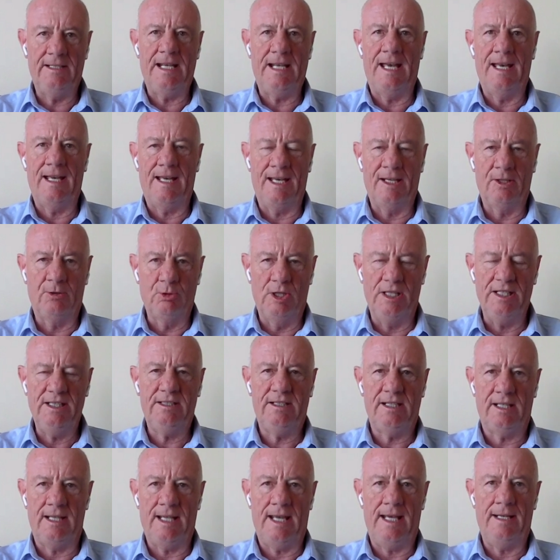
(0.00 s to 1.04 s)
uh, agreed
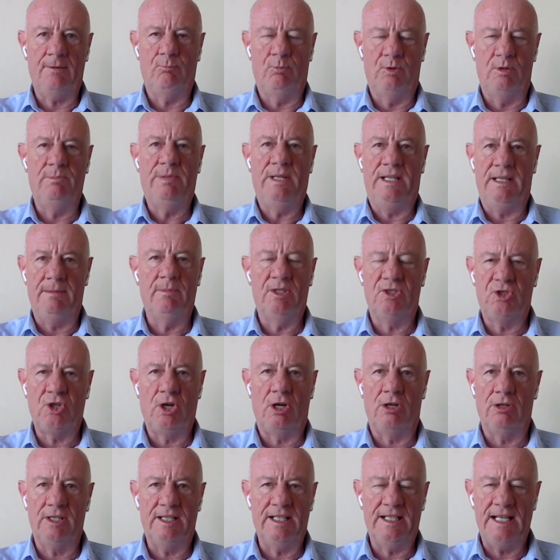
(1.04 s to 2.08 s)
to that, would be
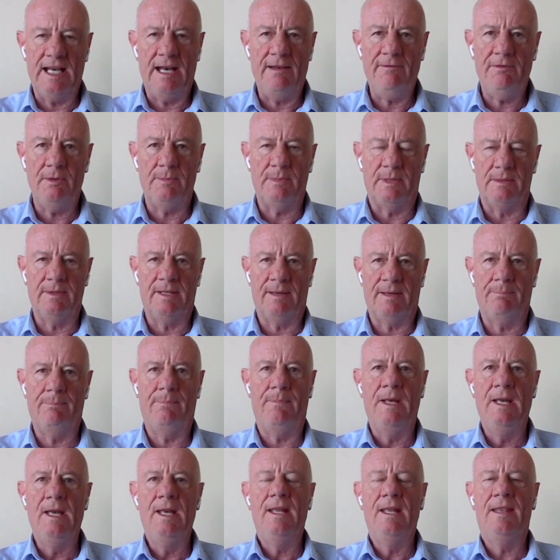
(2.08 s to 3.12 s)
majority government. The,
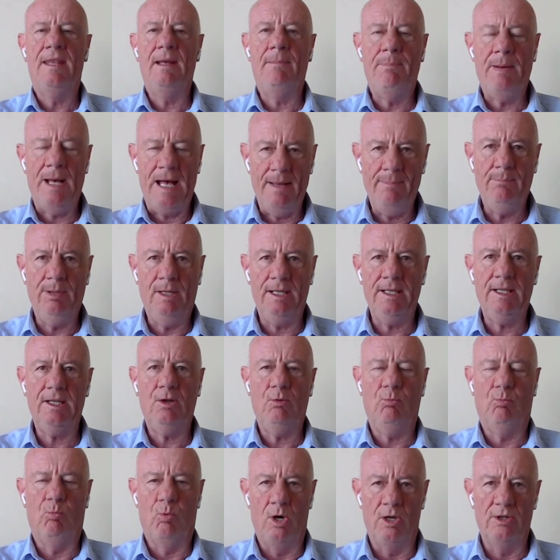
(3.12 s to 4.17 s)
the public
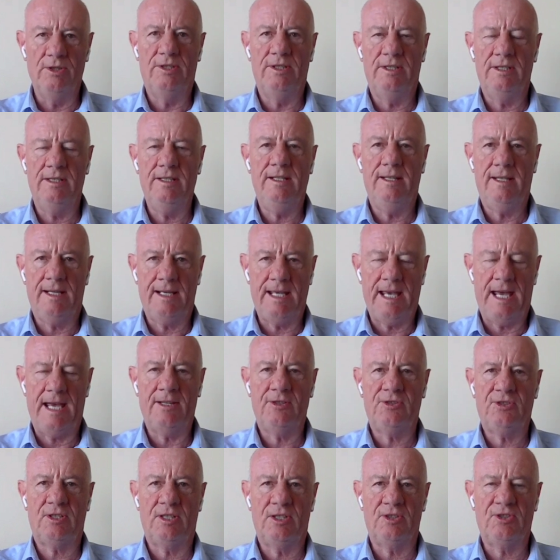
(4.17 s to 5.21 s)
wanted the
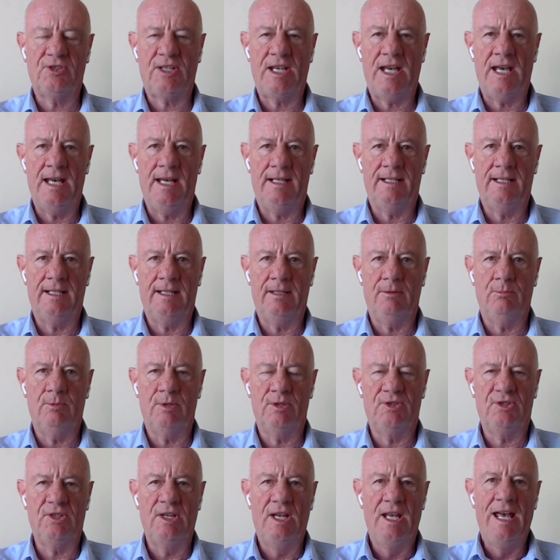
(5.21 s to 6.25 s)
cashless card, and it
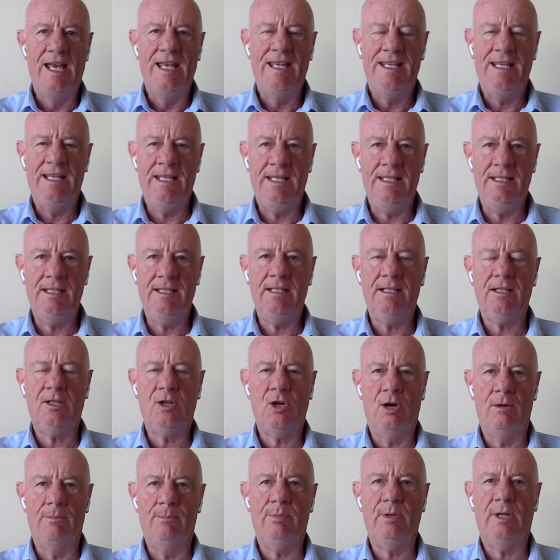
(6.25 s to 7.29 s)
was
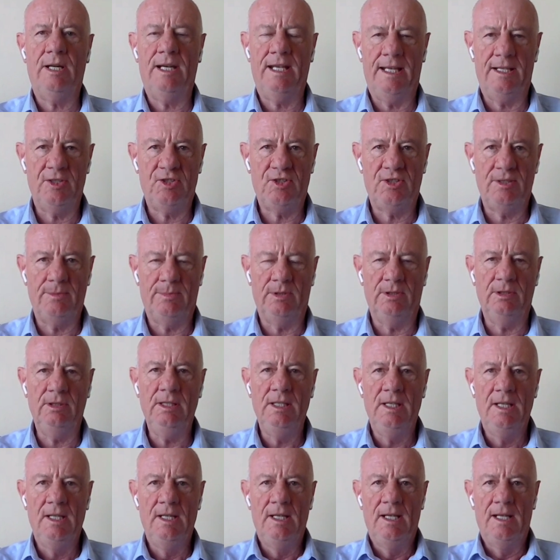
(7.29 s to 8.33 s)
incomprehensible
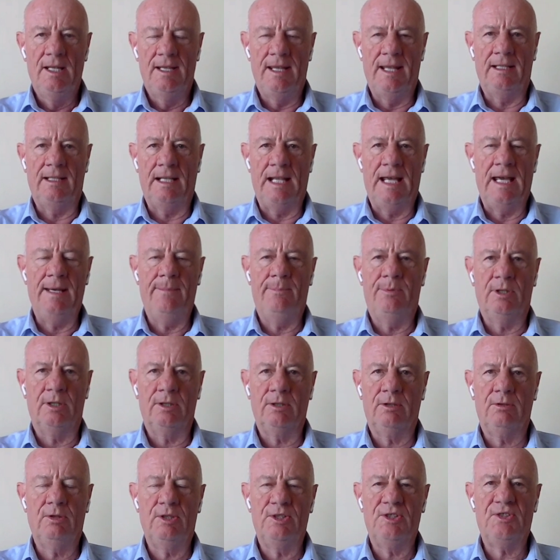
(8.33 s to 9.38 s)
that Labor
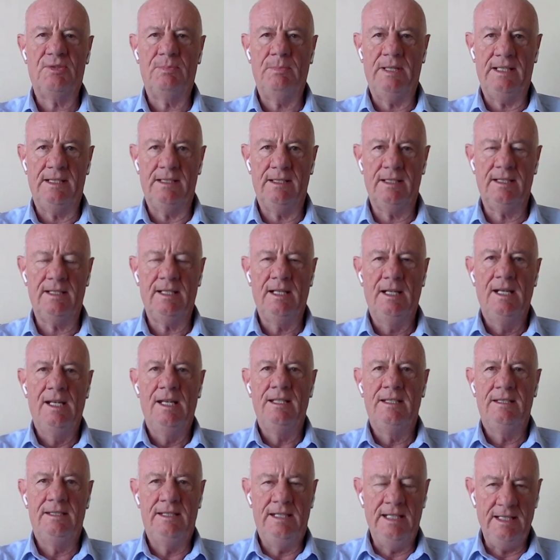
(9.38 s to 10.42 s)
and Chris Minns
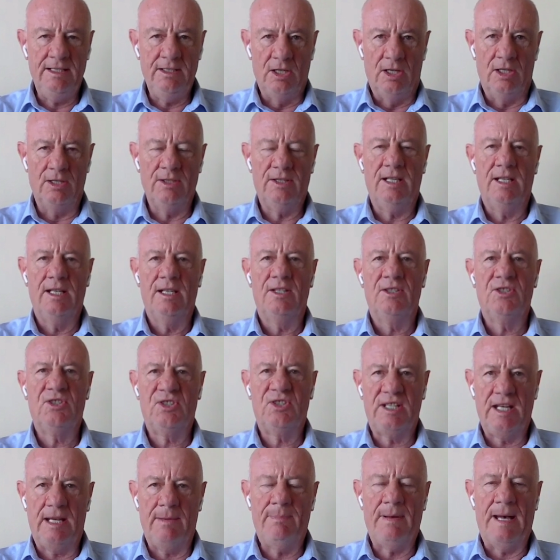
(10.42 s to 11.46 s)
did not
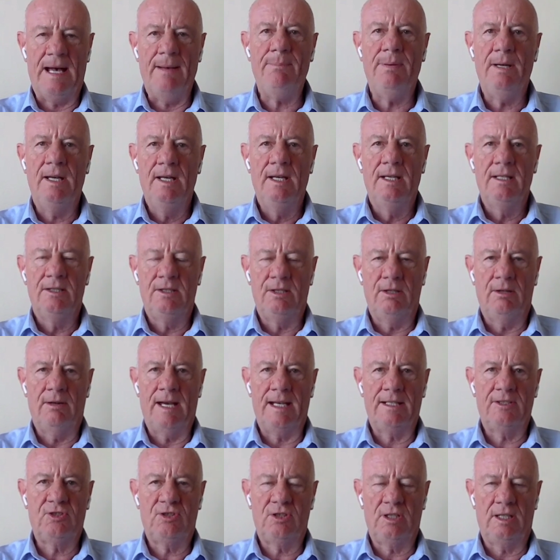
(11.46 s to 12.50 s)
step up to
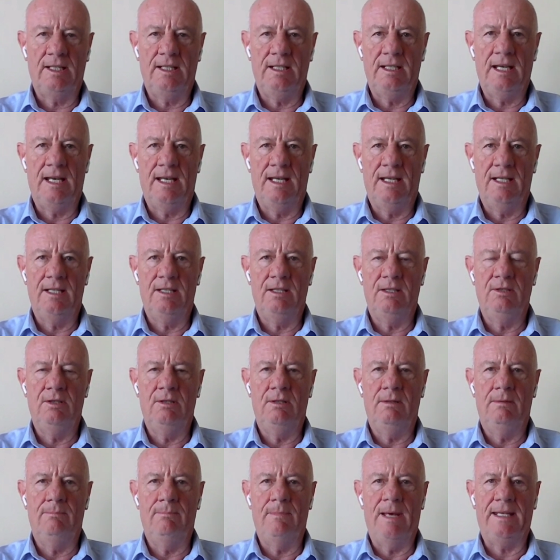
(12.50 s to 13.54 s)
actually uh,
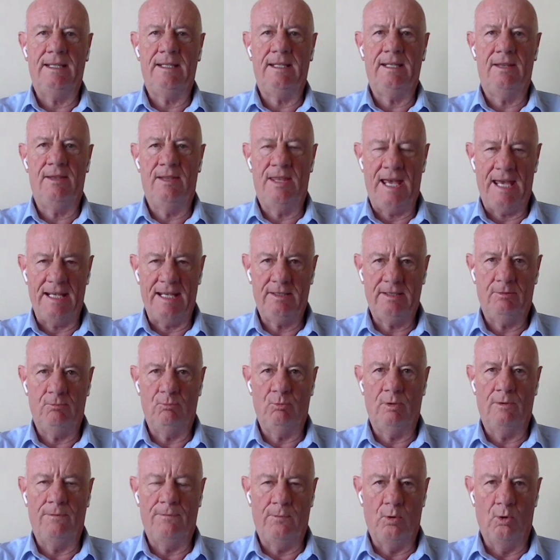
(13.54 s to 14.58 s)
make that
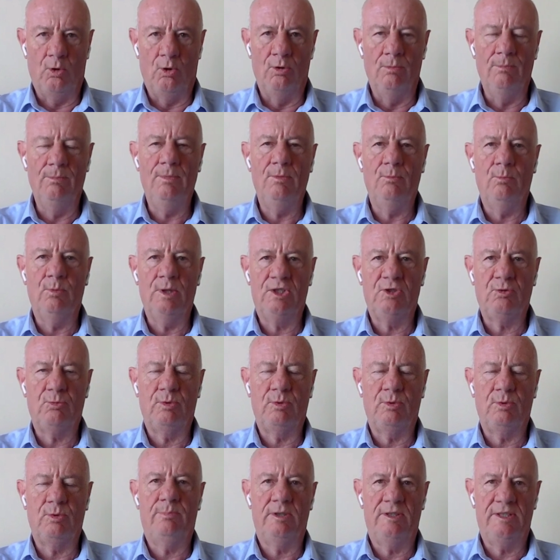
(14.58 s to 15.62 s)
reform, which
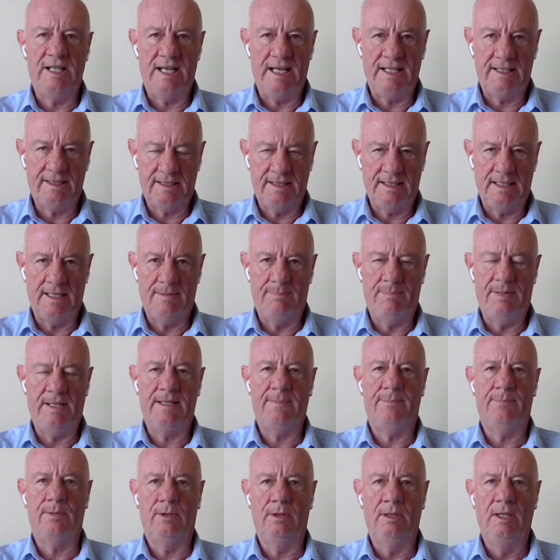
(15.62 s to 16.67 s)
would protect uh,
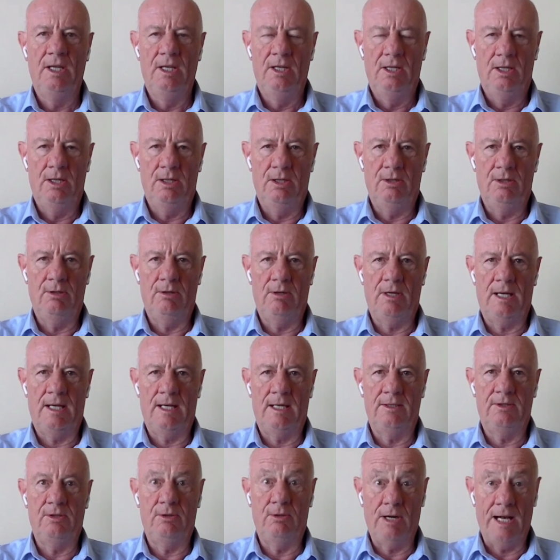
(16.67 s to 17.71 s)
people who
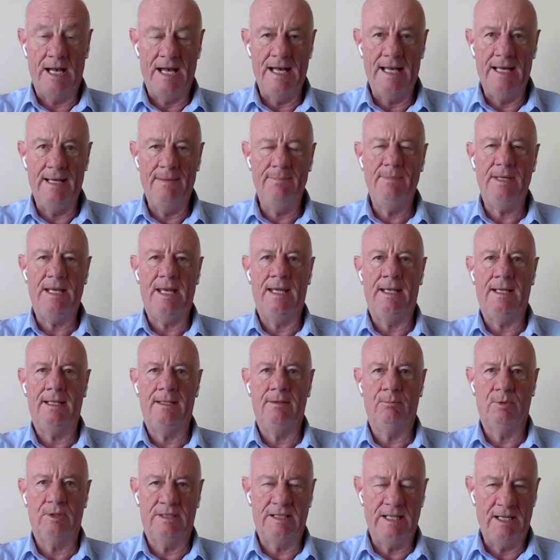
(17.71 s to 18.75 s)
uh, do harm
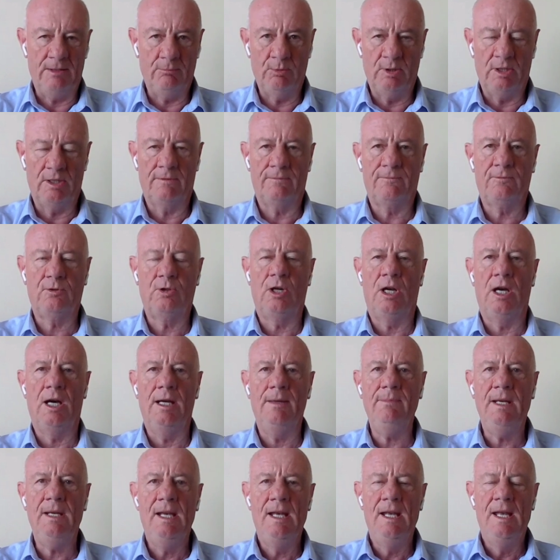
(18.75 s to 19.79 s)
and would get rid of crime.